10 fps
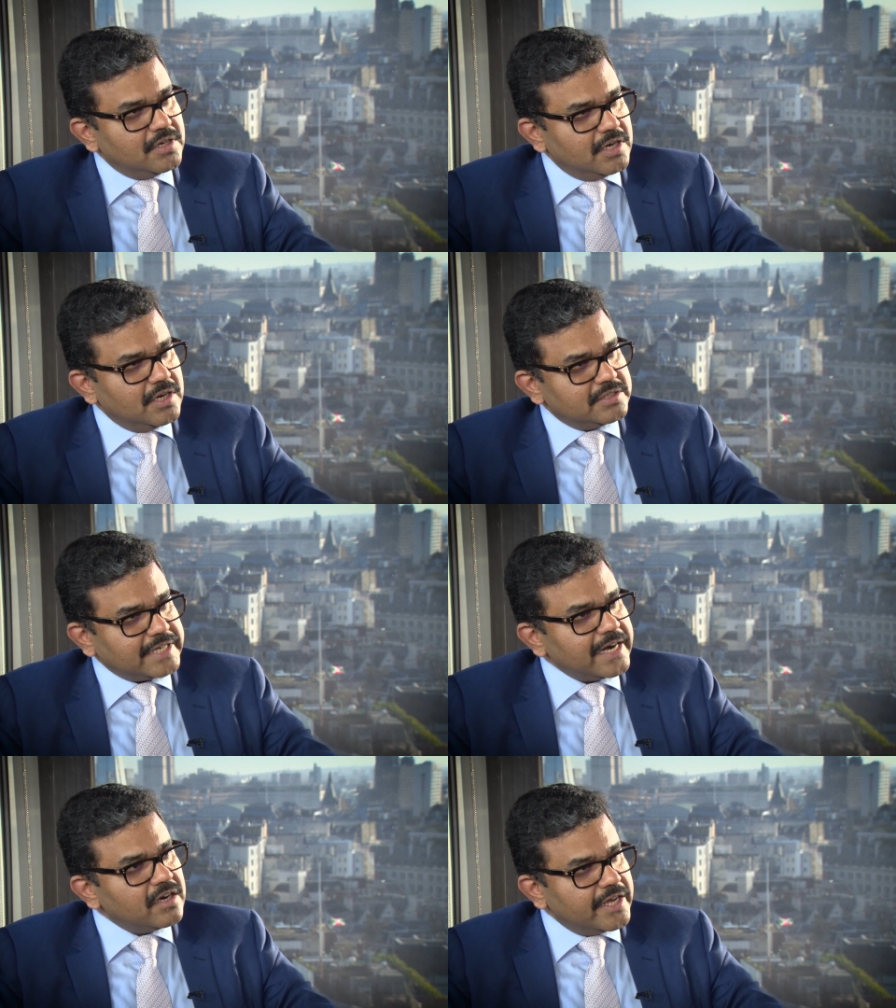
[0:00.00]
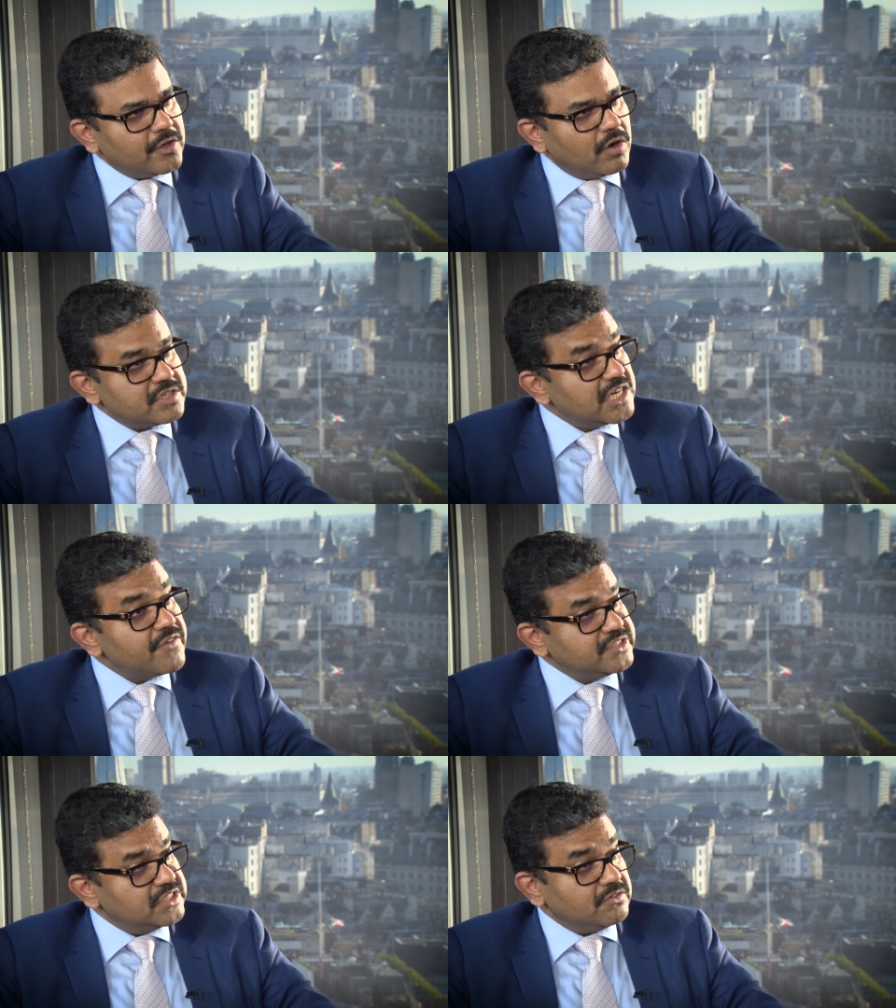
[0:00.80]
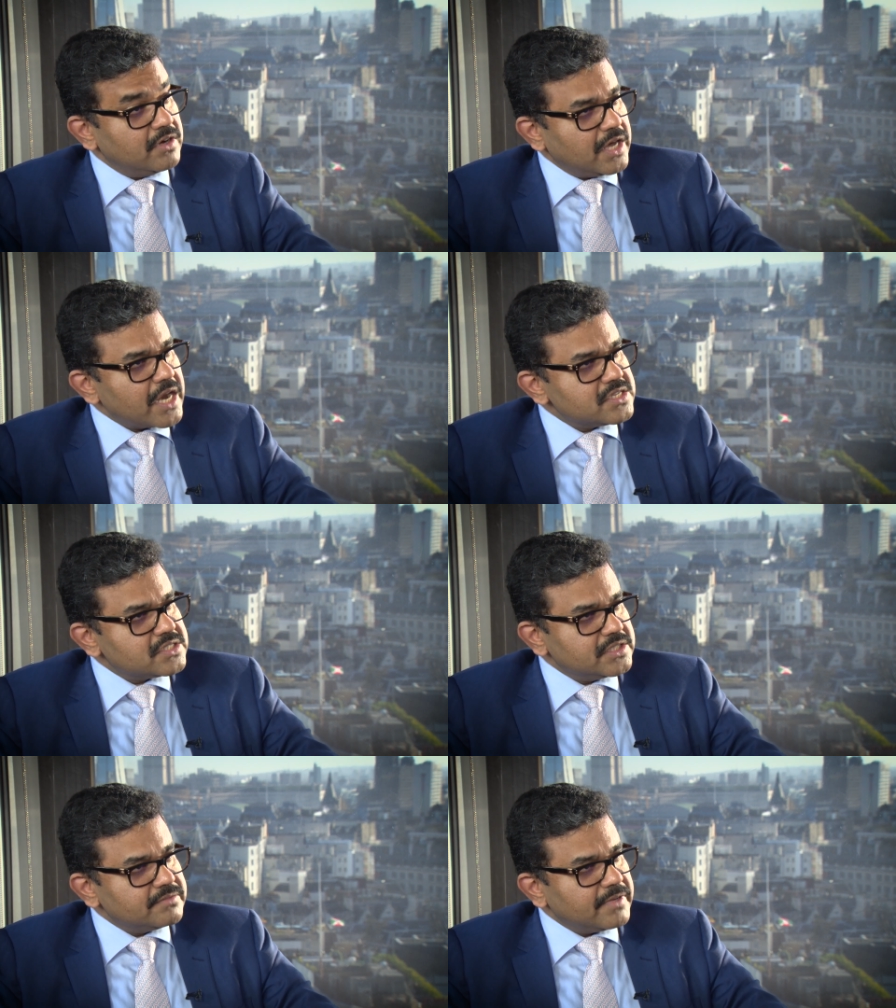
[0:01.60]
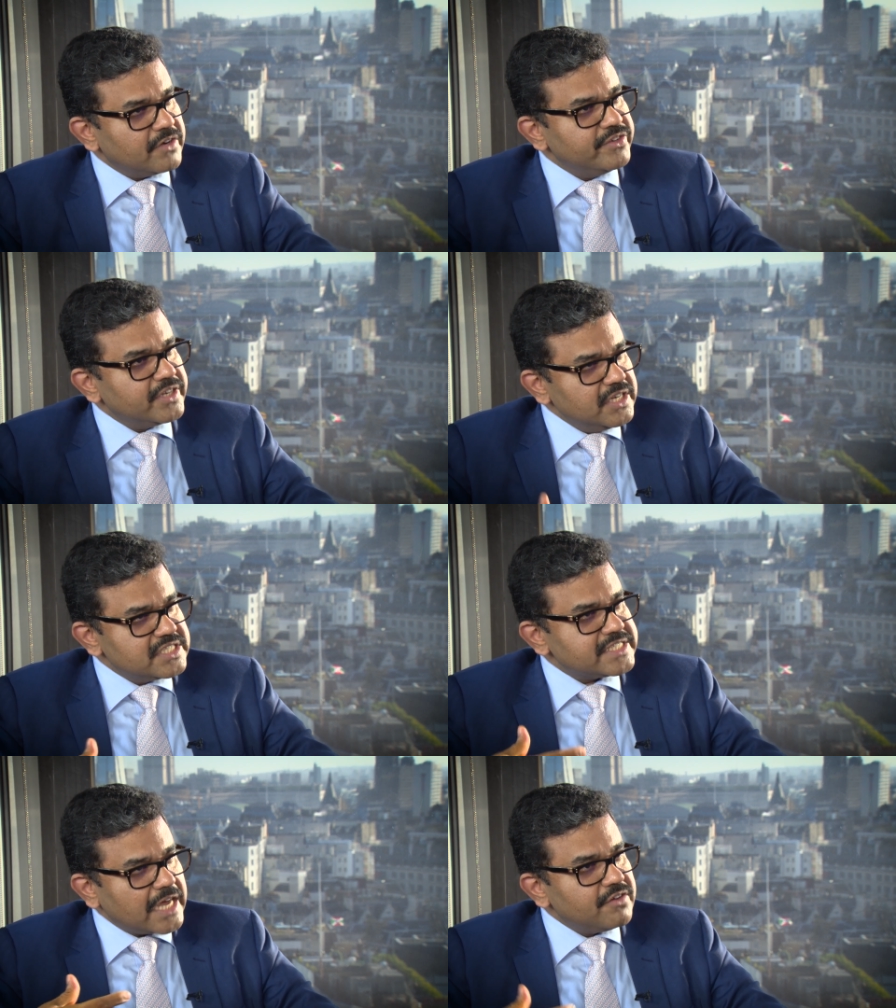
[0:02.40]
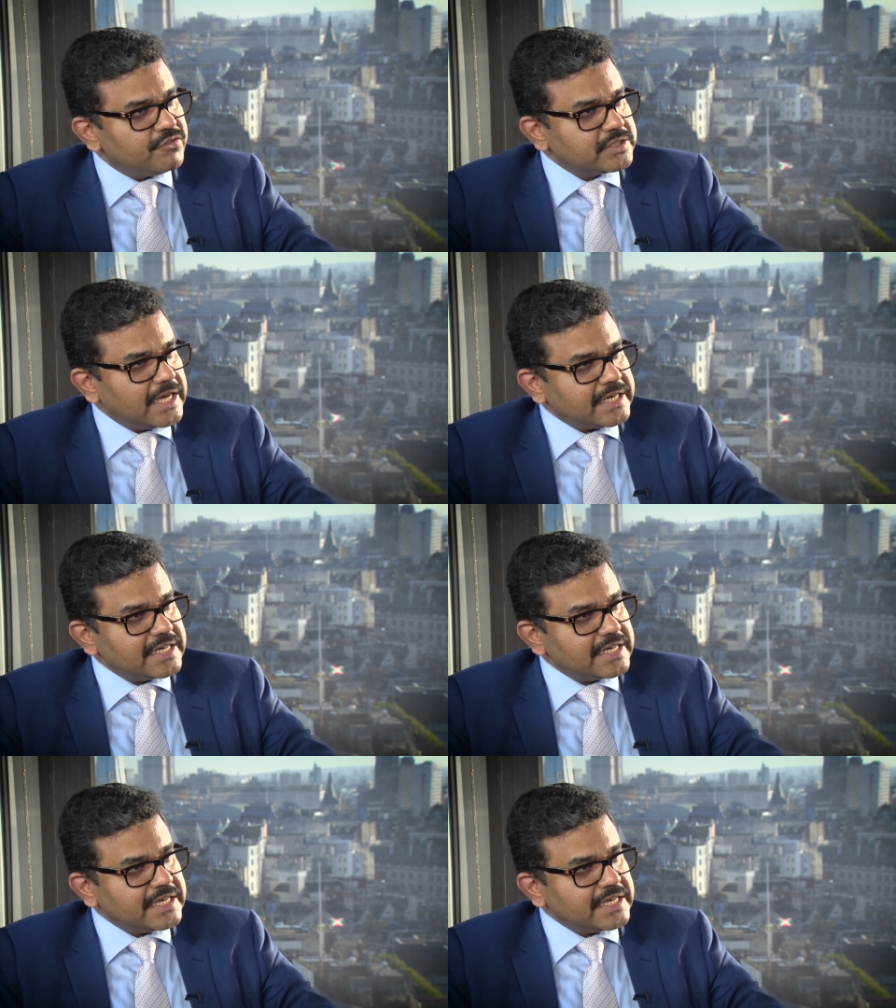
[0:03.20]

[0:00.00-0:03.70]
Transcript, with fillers: uh, tagline called "Services of our currency," and we really stand for that.